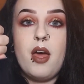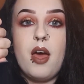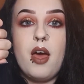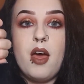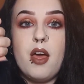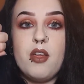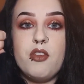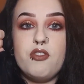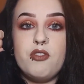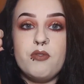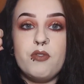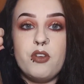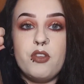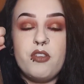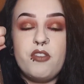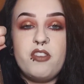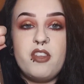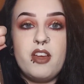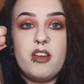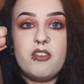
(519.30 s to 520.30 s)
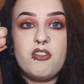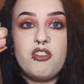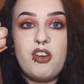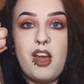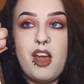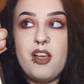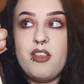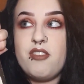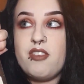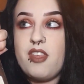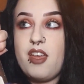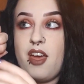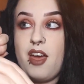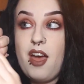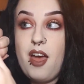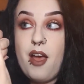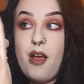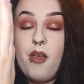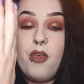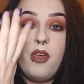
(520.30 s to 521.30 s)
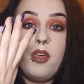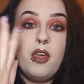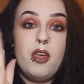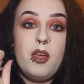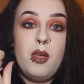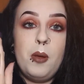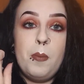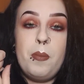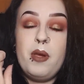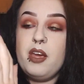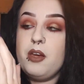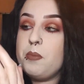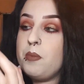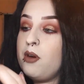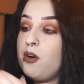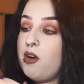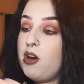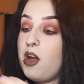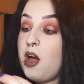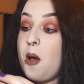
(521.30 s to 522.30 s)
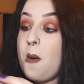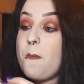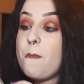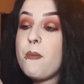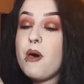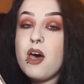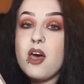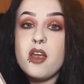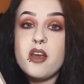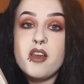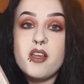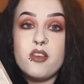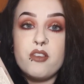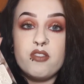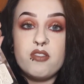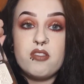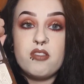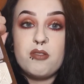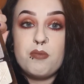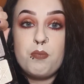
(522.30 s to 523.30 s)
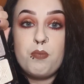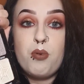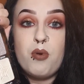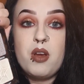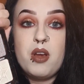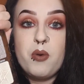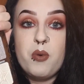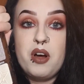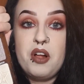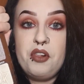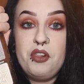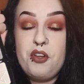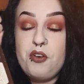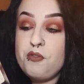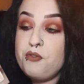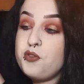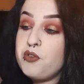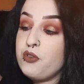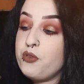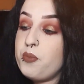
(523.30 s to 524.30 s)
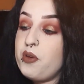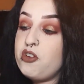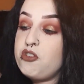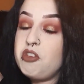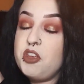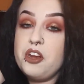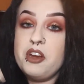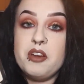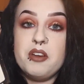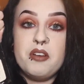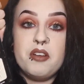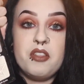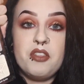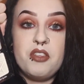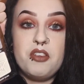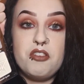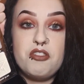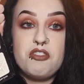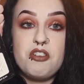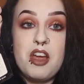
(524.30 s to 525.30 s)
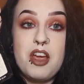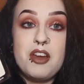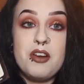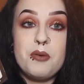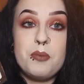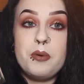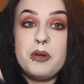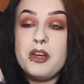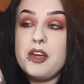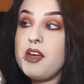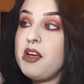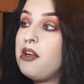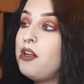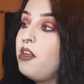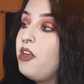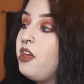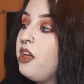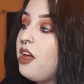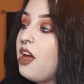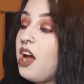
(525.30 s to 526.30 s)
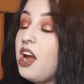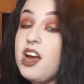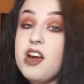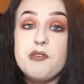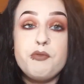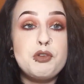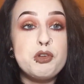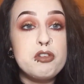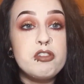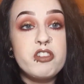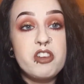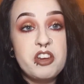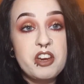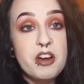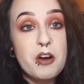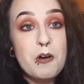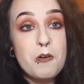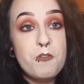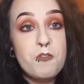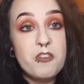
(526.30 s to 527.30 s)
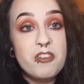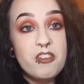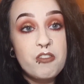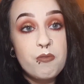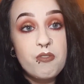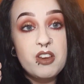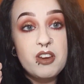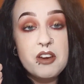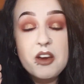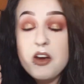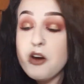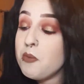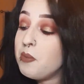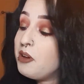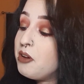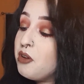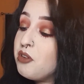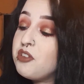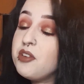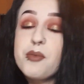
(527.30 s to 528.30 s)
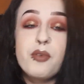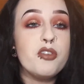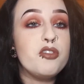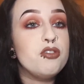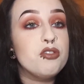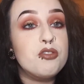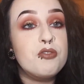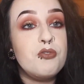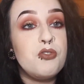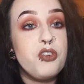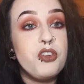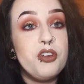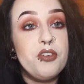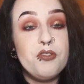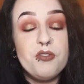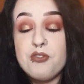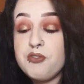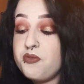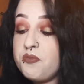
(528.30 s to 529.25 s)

and you've got the 6 shades there. Big mirror. Mine is pretty well loved, especially the shade up here. I have dusted it off for this video because it was just full of